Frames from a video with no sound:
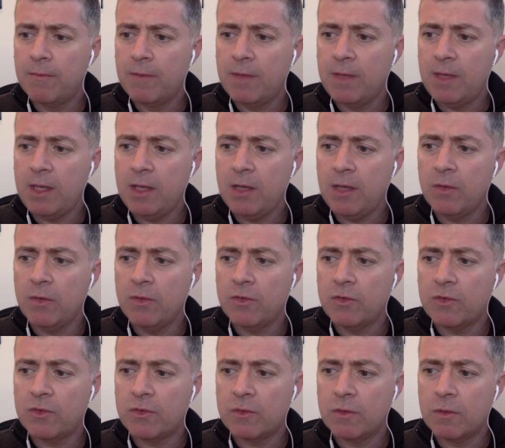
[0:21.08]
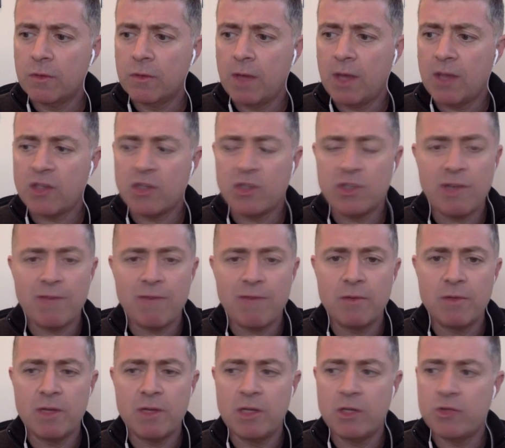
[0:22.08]
Eagles, Alshon Jeffrey
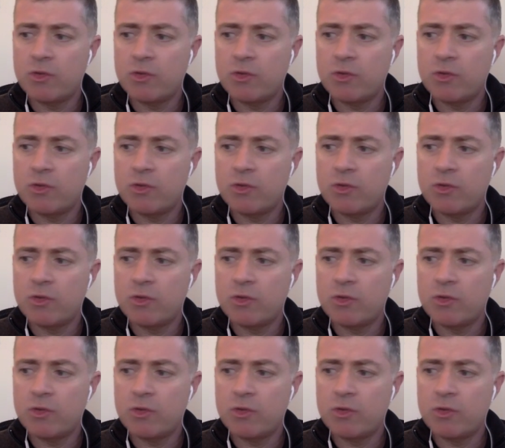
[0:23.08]
was on the